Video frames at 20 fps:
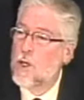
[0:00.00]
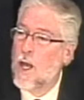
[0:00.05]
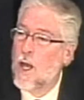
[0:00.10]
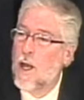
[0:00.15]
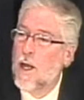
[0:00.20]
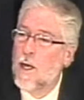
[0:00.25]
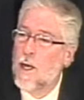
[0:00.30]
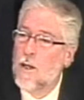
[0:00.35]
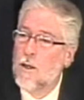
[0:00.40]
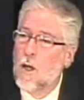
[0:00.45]

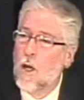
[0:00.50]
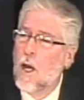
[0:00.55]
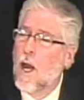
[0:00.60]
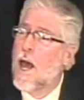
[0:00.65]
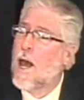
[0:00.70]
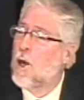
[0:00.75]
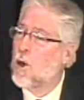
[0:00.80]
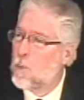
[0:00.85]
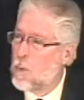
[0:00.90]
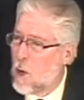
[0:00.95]
And in the
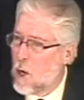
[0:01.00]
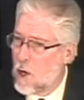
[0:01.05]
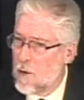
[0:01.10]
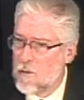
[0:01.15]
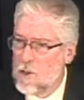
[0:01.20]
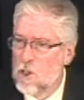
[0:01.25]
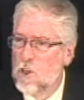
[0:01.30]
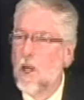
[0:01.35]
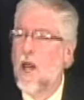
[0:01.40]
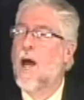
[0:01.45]
latter part
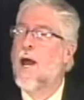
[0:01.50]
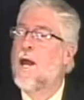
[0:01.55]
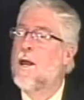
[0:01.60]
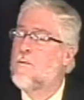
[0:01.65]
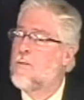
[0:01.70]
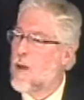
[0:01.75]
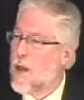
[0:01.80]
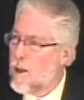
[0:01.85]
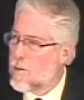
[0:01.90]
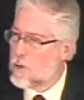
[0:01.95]
of his
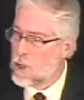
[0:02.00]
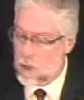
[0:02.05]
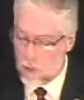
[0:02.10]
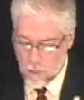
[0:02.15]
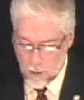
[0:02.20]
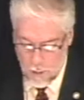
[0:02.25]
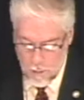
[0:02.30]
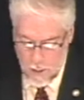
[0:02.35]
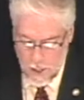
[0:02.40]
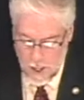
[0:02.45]
life, after the
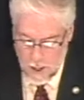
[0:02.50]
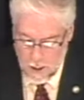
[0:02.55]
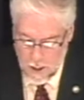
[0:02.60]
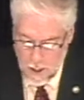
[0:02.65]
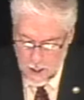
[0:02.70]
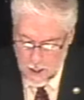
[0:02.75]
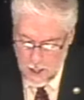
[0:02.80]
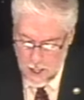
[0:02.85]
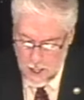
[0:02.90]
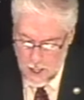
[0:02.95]

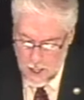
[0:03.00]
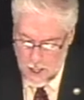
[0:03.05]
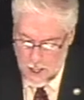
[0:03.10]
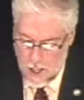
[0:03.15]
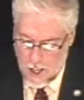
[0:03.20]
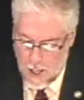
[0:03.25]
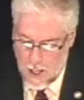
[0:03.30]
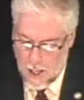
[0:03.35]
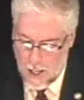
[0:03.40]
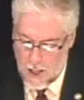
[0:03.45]
rebellion,
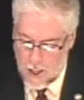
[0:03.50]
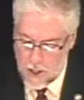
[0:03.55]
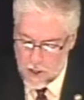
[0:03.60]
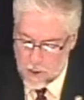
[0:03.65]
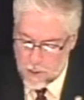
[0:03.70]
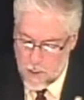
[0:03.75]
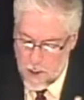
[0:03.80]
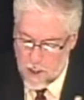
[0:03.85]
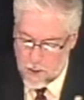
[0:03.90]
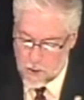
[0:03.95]
he
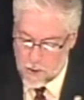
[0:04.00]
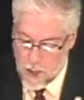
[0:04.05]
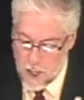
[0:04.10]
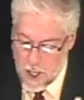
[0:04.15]
spends